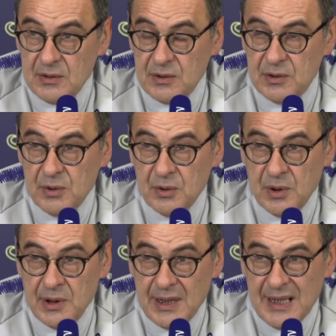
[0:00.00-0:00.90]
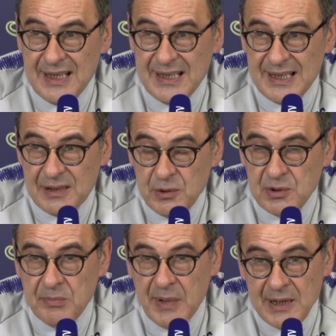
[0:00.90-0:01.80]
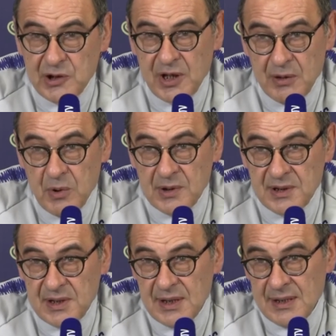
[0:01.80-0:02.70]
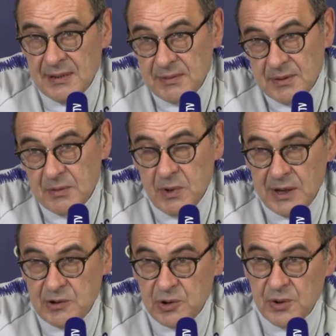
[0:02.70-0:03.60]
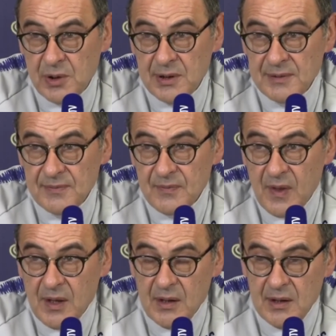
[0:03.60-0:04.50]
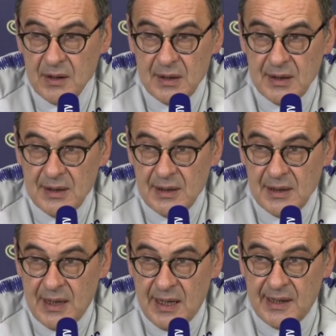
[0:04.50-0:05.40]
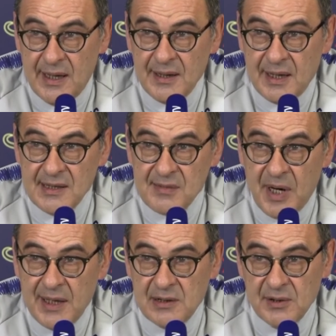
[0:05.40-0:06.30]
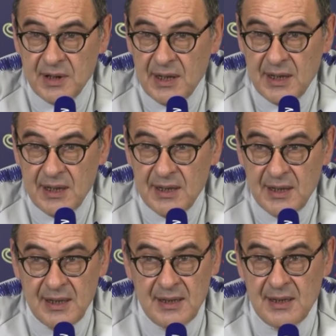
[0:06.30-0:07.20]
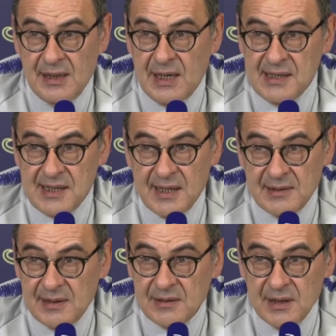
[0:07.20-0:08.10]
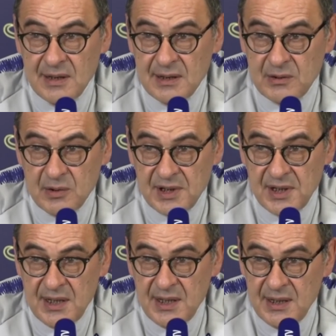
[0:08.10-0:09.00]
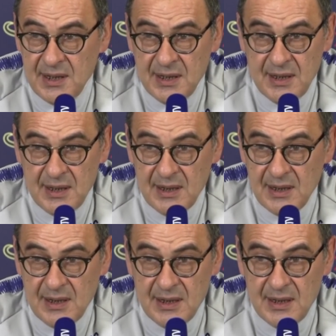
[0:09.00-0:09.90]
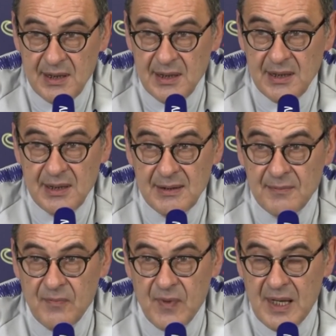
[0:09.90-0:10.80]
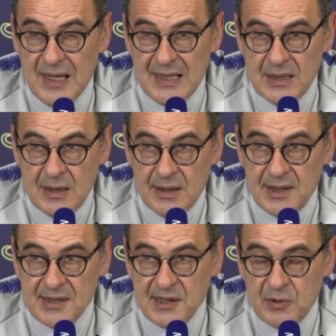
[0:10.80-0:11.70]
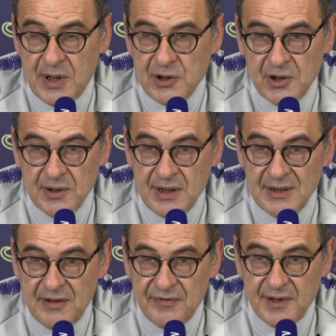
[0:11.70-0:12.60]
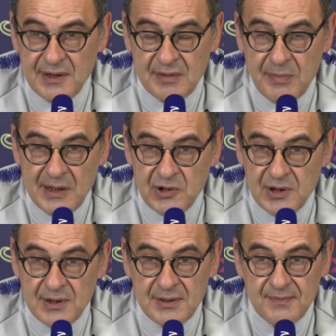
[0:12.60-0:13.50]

do a good match. I was quite sure. And then against Brighton, I started to see this situation in different matches.